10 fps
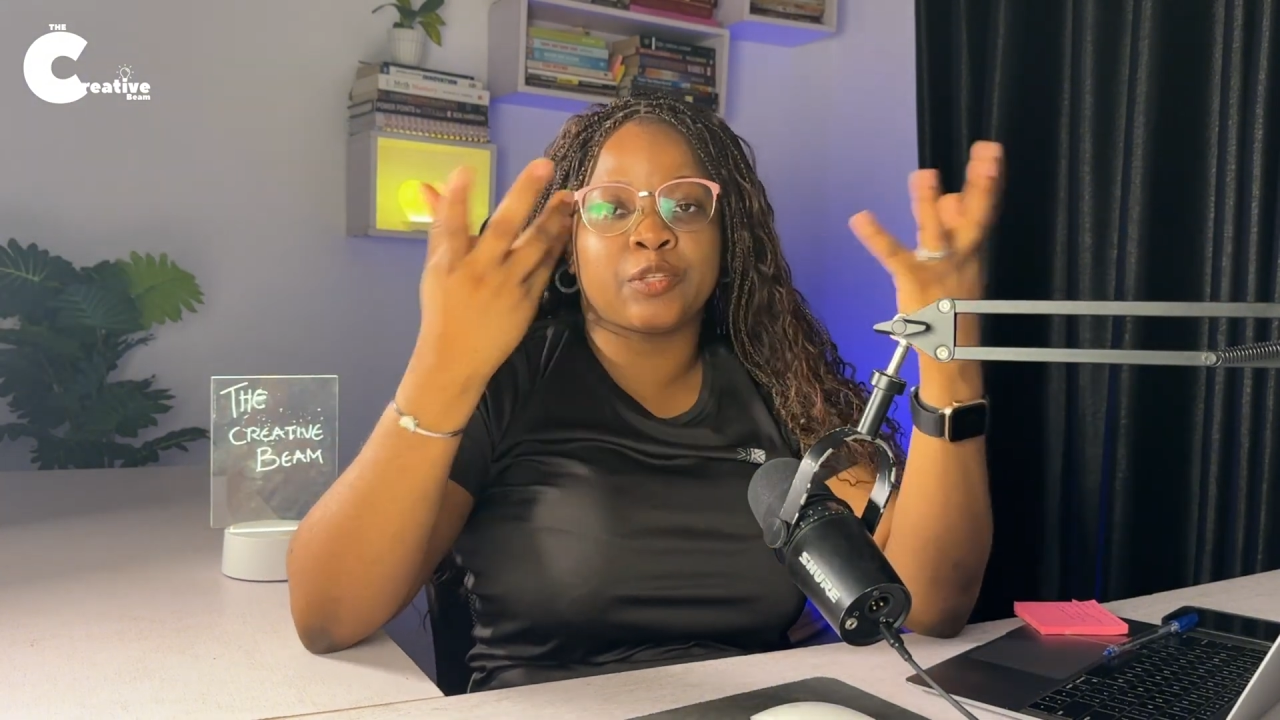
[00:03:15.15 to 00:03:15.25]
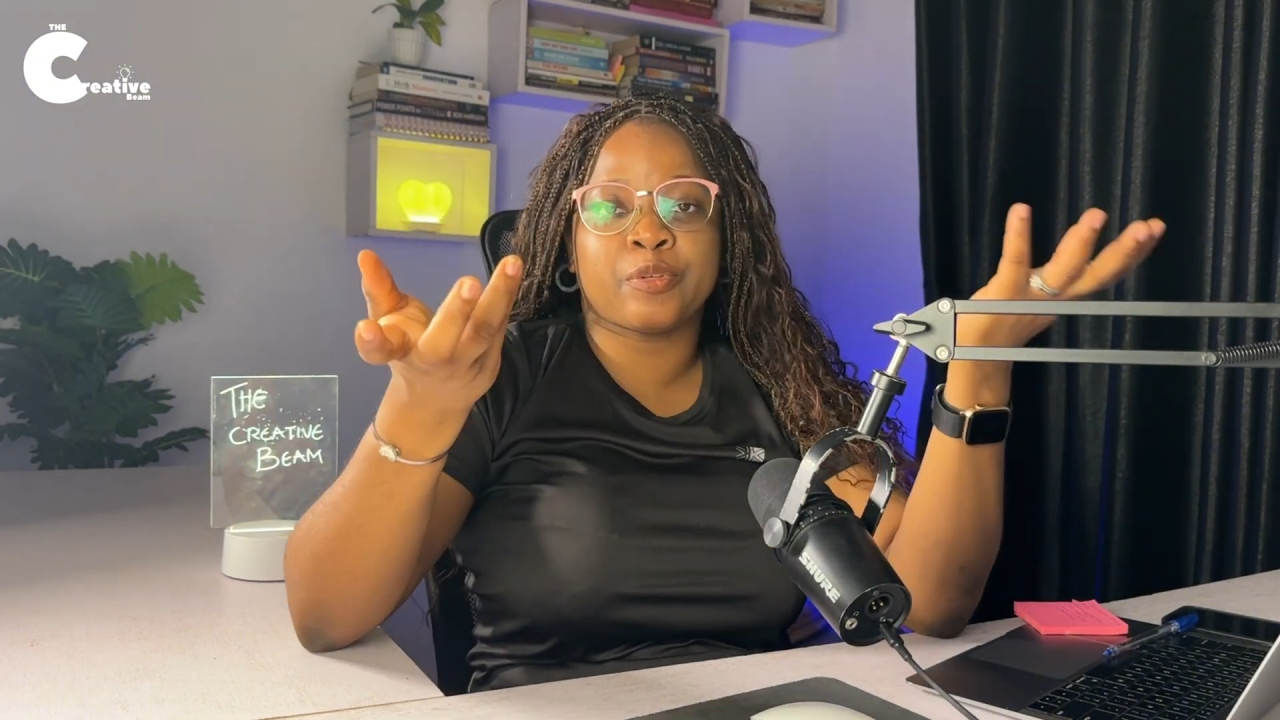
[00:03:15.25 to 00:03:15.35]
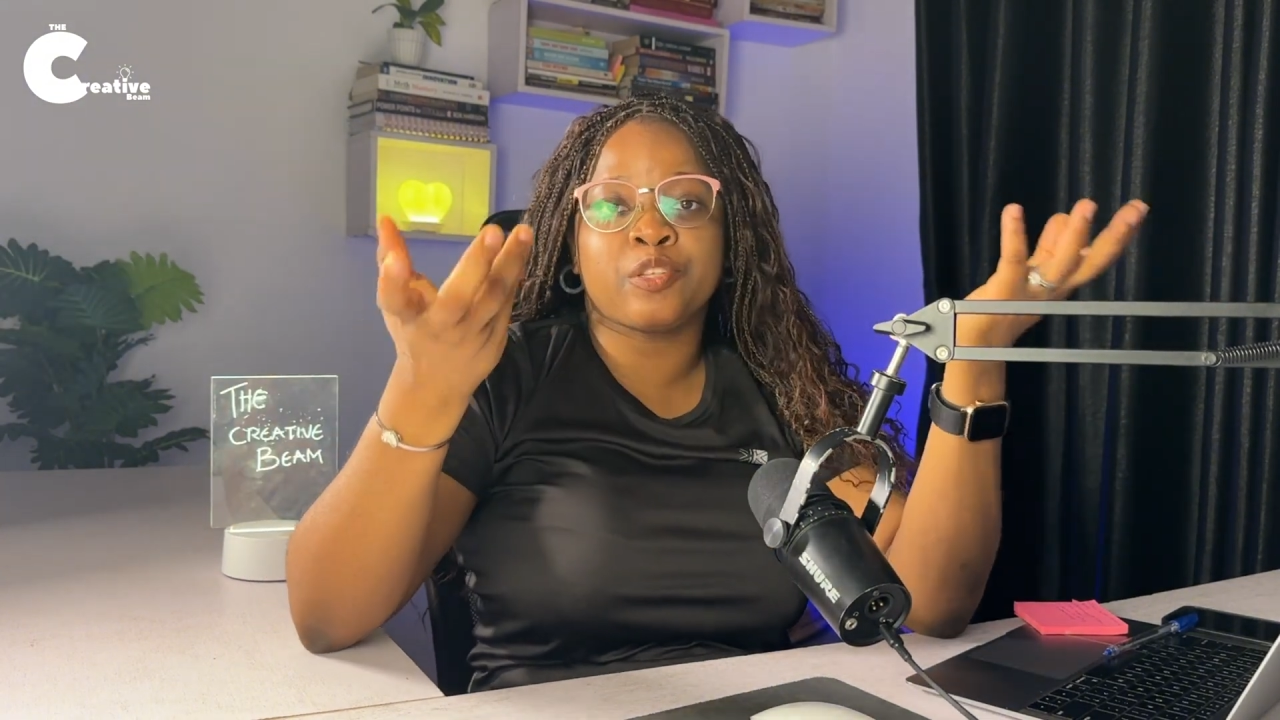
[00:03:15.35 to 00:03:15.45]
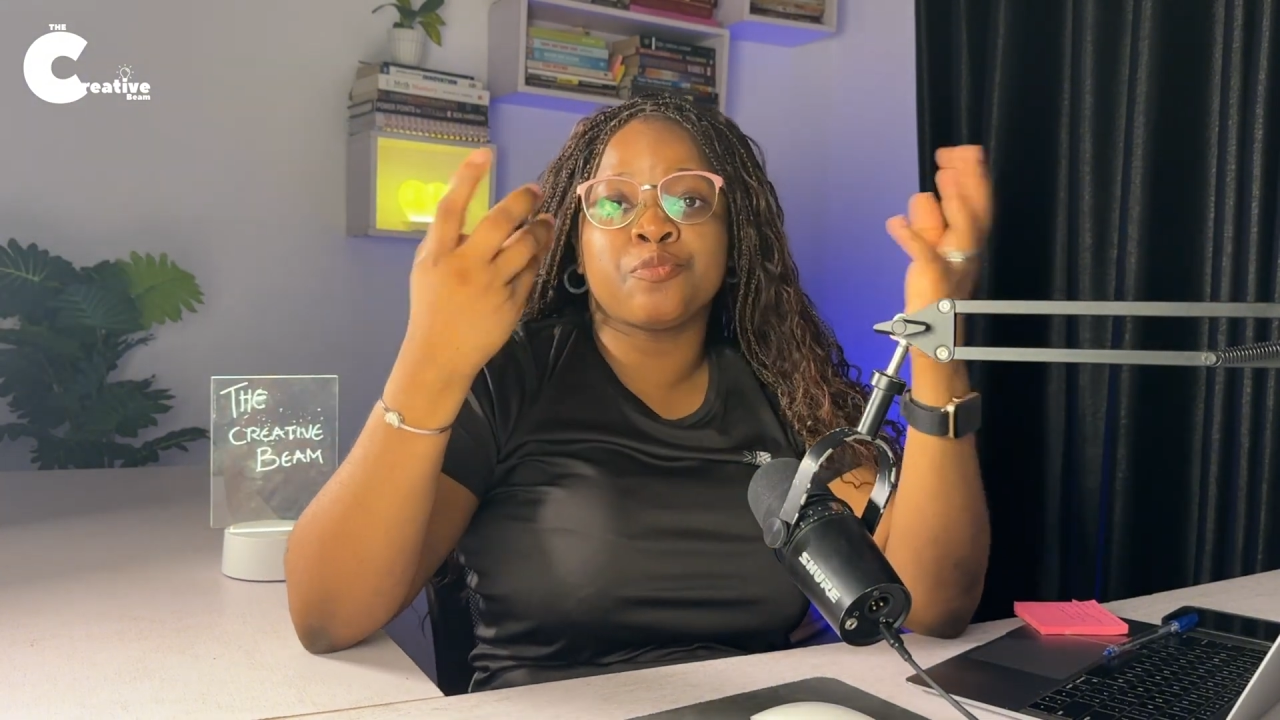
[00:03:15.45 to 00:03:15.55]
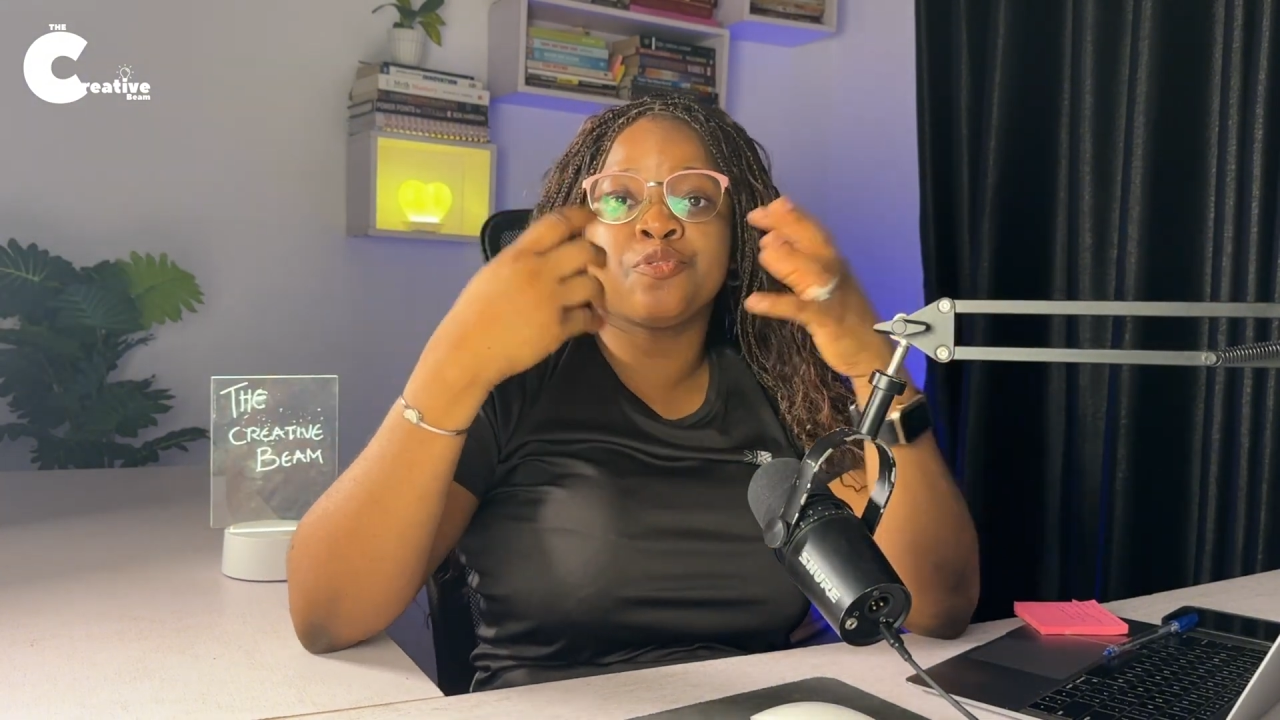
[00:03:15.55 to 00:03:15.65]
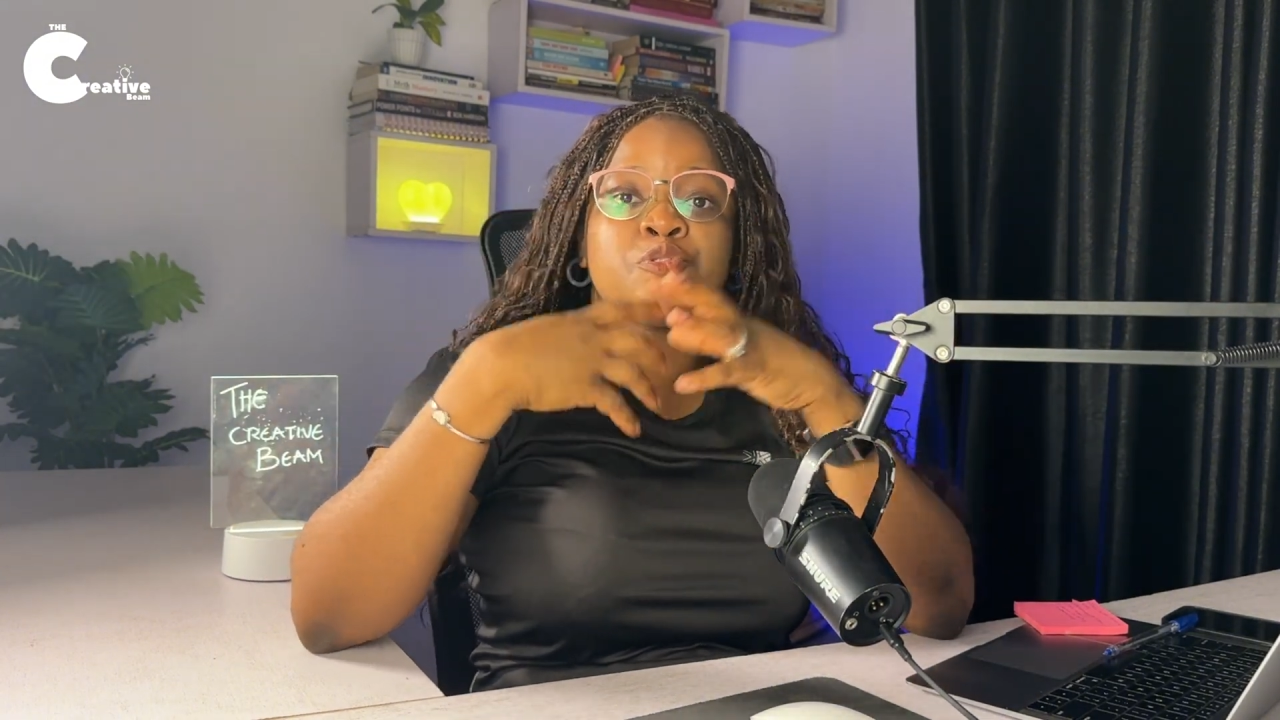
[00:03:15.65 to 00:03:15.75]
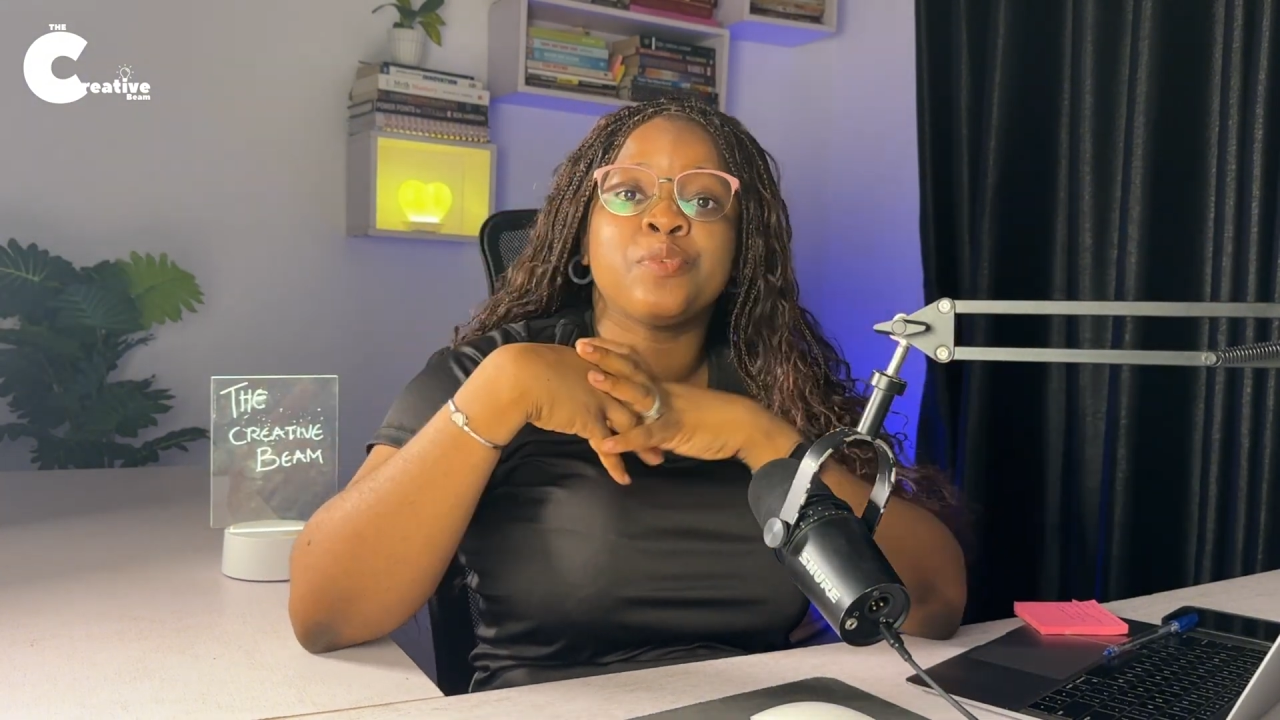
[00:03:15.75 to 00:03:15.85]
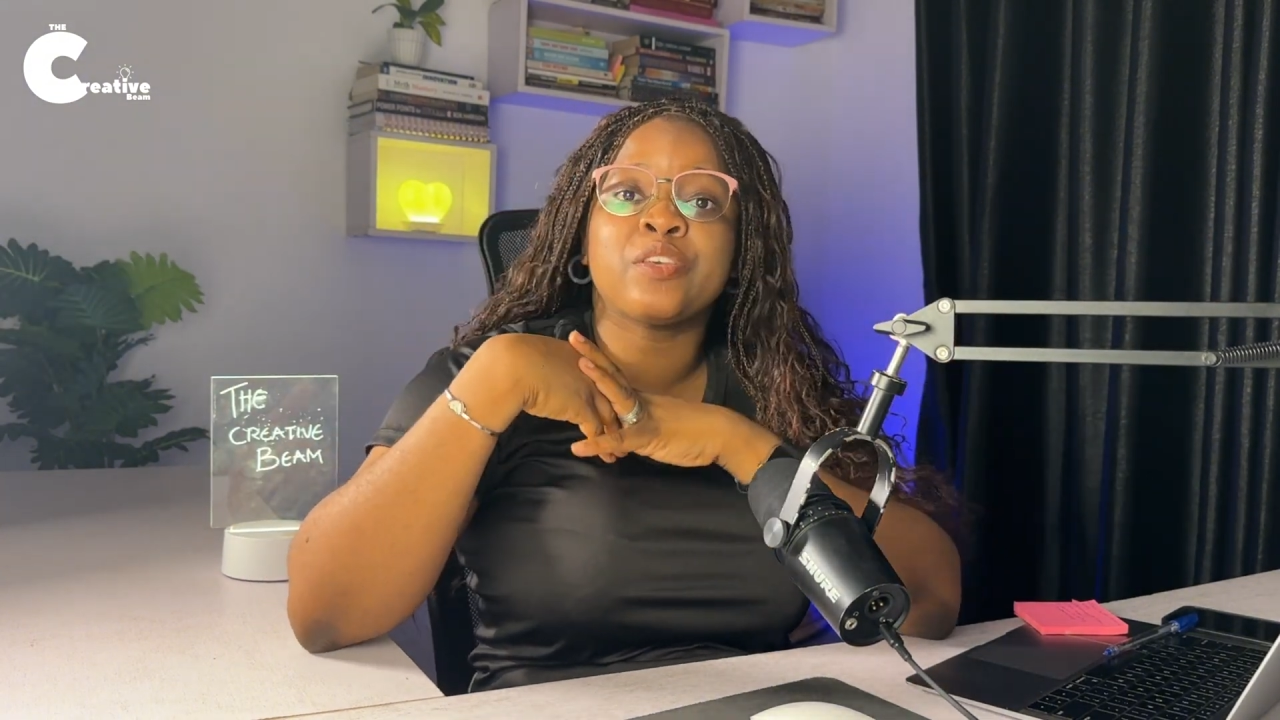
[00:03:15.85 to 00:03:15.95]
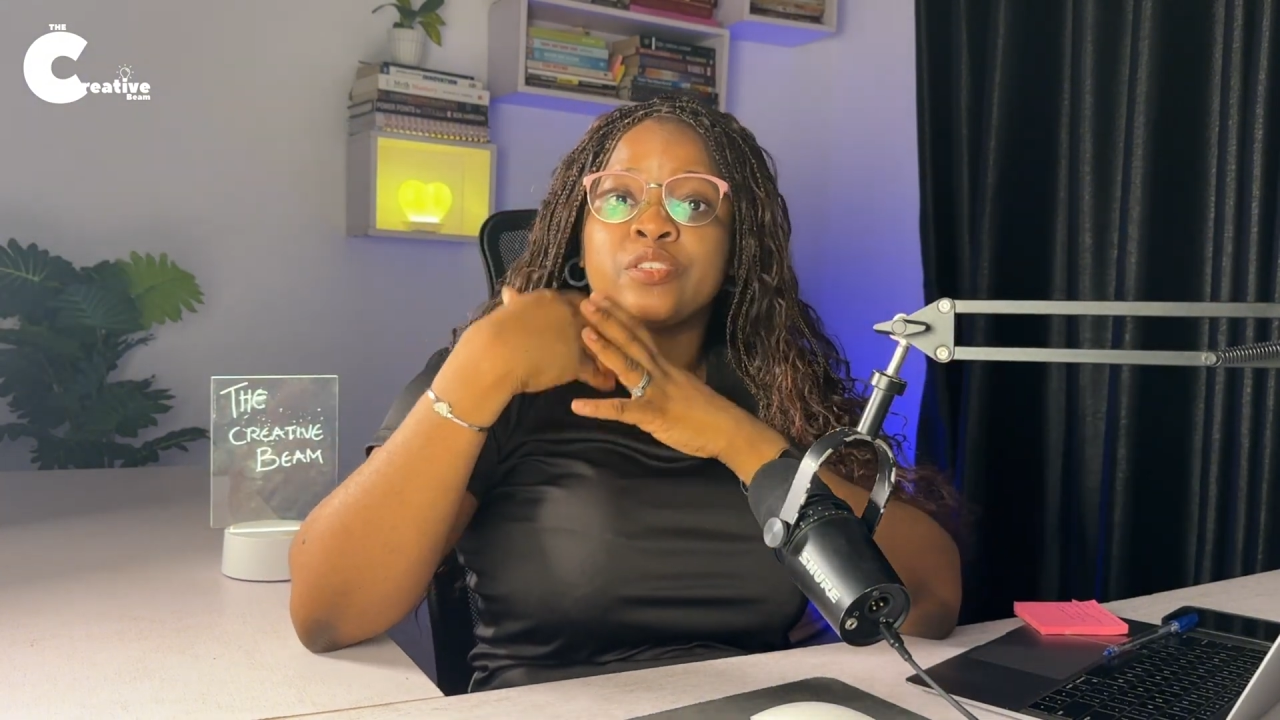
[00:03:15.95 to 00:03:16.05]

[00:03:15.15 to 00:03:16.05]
possible you make